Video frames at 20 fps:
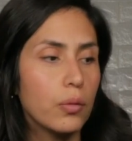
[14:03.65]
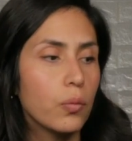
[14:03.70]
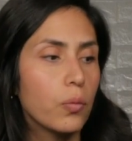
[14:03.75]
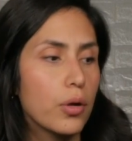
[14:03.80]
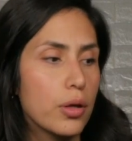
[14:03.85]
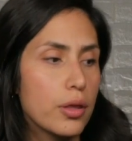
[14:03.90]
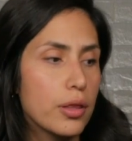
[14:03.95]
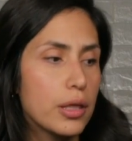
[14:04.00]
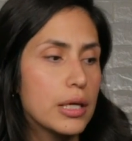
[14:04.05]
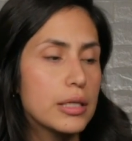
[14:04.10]

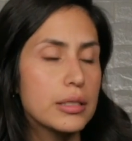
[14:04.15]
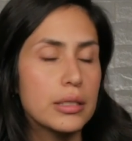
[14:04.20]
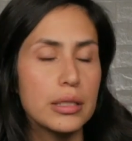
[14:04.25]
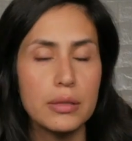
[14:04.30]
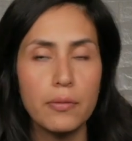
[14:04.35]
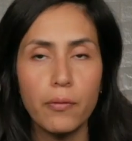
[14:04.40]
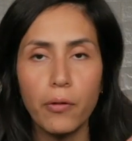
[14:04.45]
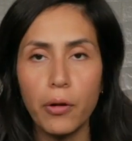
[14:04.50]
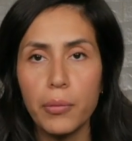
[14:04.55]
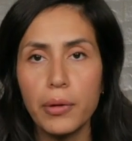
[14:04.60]
where this
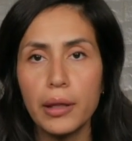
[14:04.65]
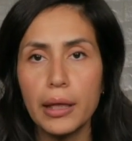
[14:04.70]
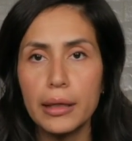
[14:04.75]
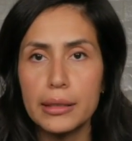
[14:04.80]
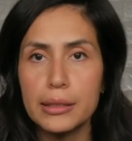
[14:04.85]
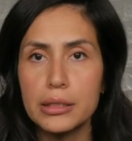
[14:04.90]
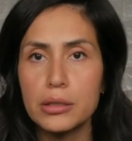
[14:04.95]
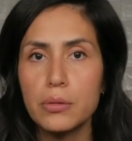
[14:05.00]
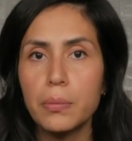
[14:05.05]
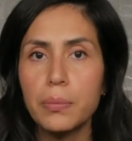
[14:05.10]
is
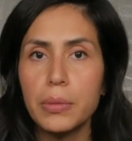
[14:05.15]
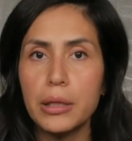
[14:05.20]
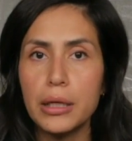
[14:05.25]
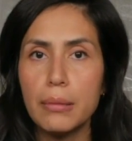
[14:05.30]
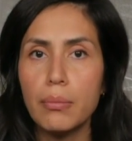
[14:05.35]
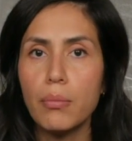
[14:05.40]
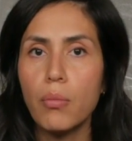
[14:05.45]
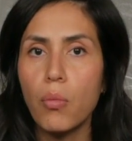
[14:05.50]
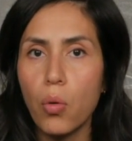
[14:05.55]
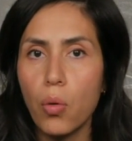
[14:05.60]
formulated to be
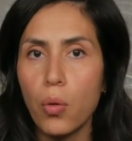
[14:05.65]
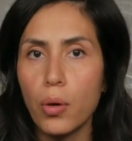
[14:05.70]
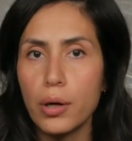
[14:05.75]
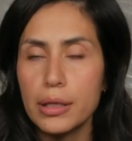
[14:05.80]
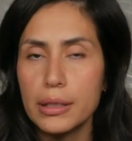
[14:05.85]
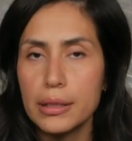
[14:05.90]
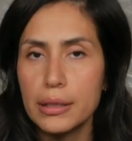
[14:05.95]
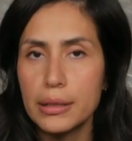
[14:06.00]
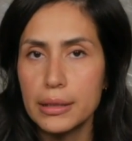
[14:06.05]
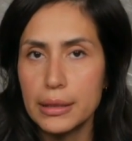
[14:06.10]
more
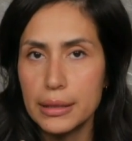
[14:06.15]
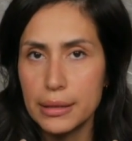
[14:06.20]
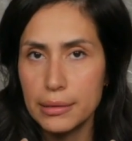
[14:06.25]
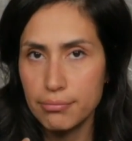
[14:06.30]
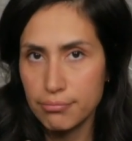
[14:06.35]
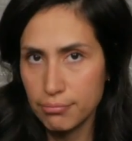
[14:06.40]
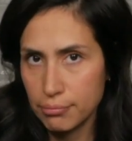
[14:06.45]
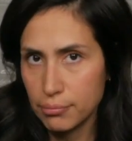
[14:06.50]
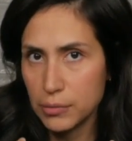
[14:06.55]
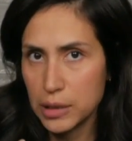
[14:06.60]

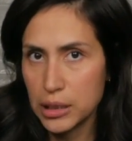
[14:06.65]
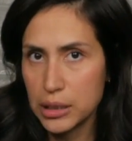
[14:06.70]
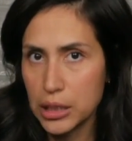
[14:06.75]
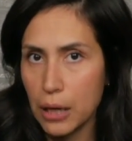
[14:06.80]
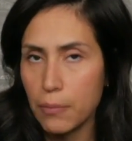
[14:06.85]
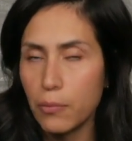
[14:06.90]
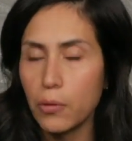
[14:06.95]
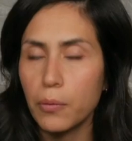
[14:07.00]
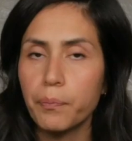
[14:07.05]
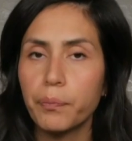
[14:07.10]

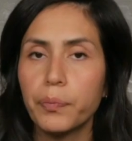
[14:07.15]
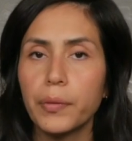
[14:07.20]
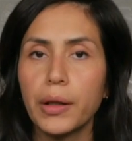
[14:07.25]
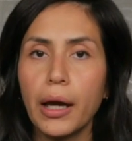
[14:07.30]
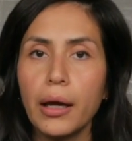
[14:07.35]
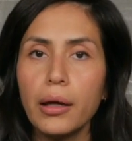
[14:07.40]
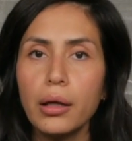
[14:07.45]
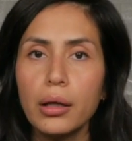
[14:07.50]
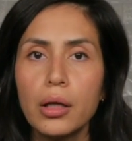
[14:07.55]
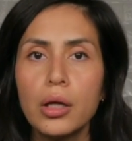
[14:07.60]
stable,
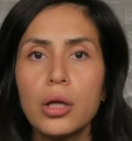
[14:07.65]
okay?